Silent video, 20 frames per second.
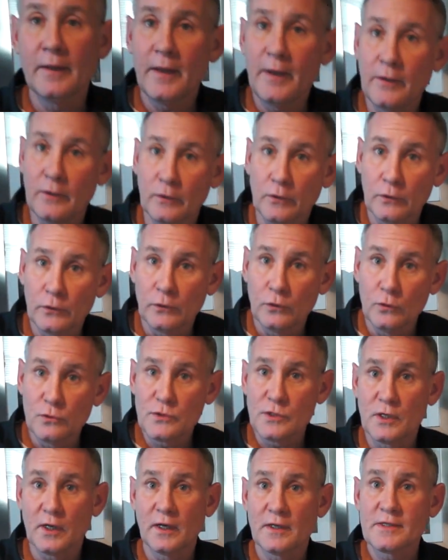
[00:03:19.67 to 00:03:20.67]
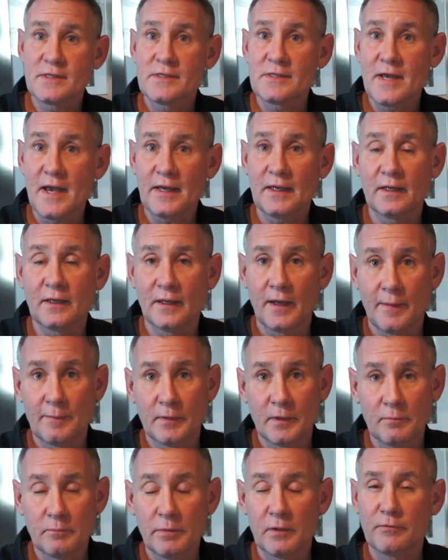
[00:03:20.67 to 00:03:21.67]
later using a second
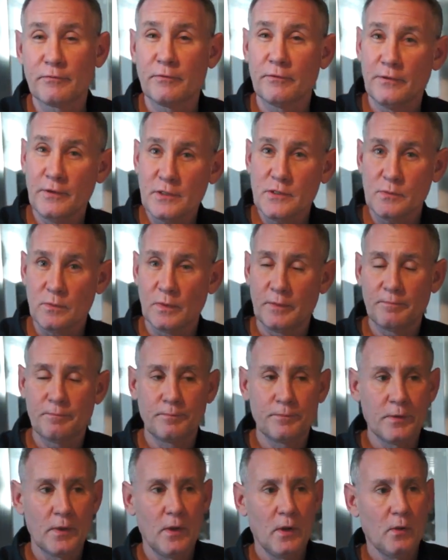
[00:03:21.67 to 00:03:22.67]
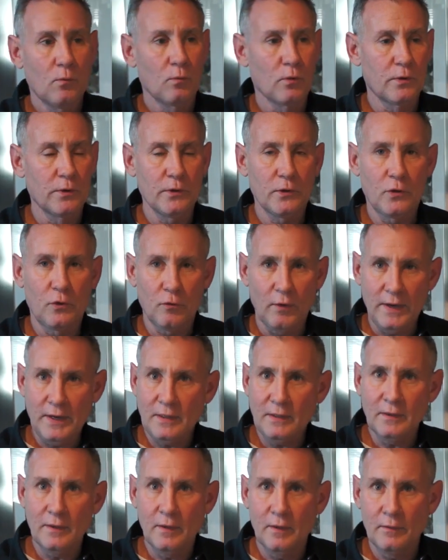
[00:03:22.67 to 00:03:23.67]
lemon. But for this one, we're going to
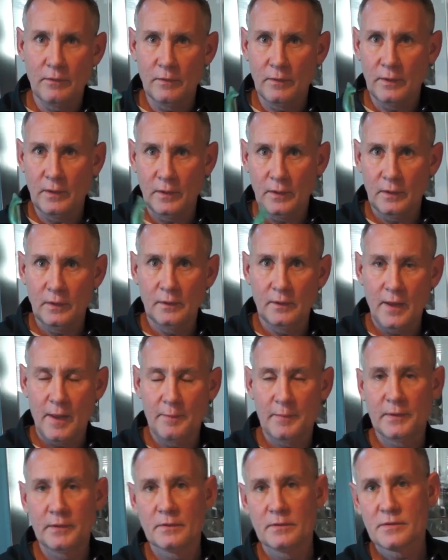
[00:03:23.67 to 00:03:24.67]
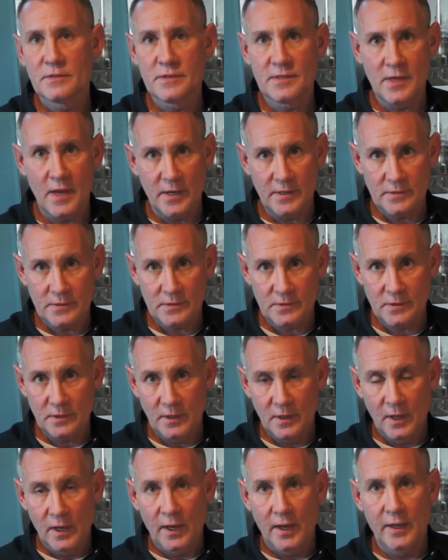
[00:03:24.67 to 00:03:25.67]
grate the lemon zest,
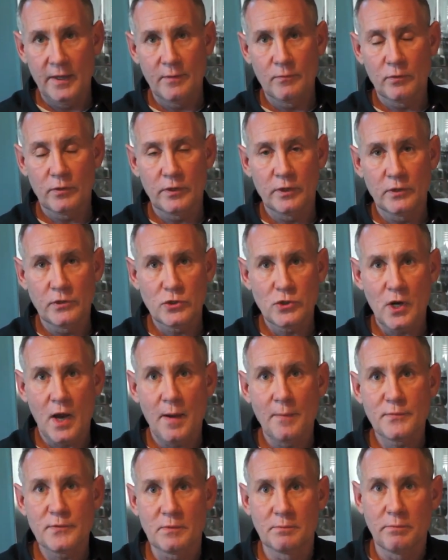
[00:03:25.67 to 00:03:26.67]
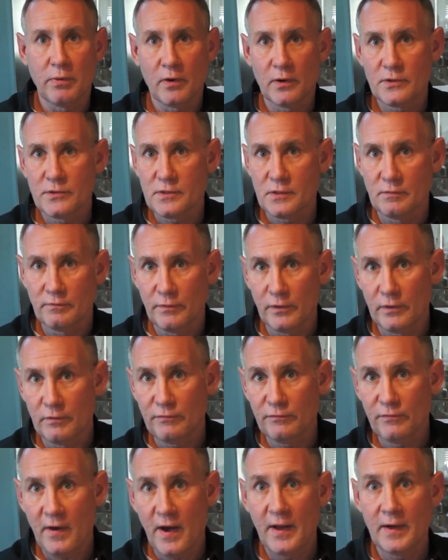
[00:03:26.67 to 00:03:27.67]
and then we're going to chop some parsley very
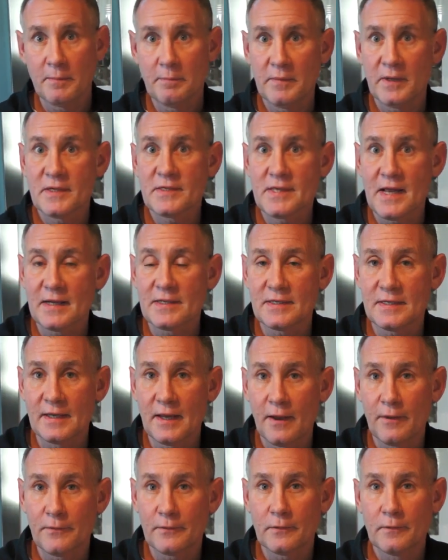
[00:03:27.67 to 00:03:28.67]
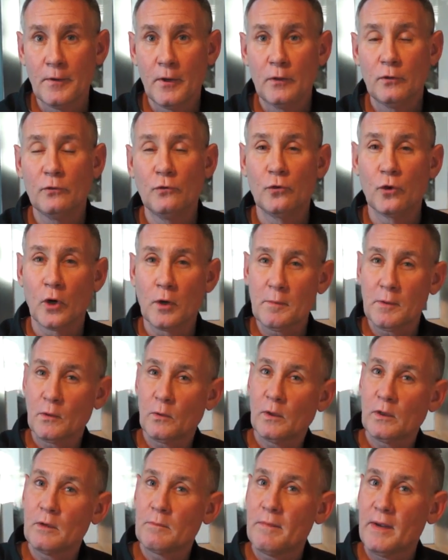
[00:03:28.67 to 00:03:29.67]
fine and mix that together. Normally
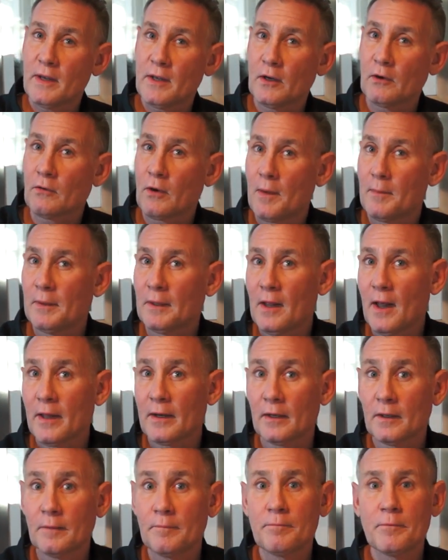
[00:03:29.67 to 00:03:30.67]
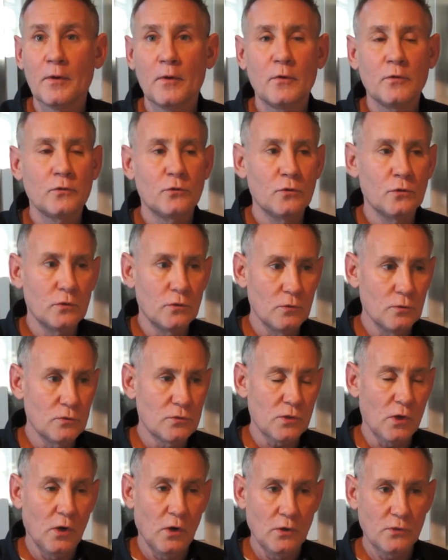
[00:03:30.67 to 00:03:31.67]
when you make a grumolata, you
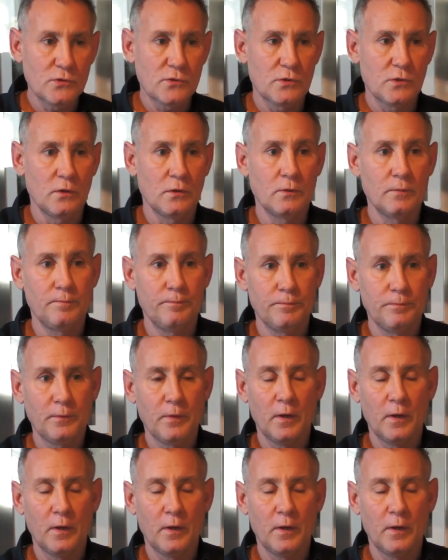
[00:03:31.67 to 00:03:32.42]
use also